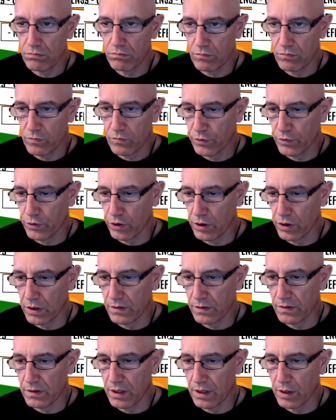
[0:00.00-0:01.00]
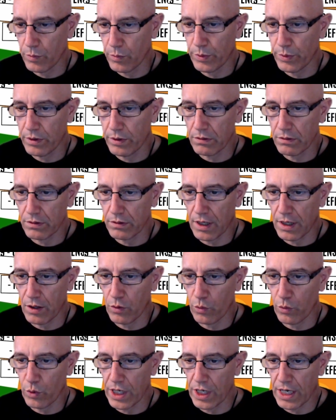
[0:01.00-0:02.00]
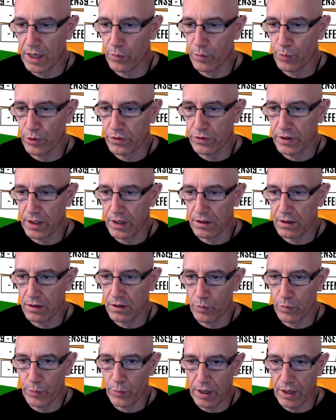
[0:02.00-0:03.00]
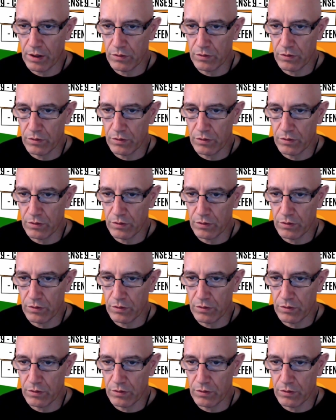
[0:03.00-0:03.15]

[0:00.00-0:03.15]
For example, now we are protecting the pawn,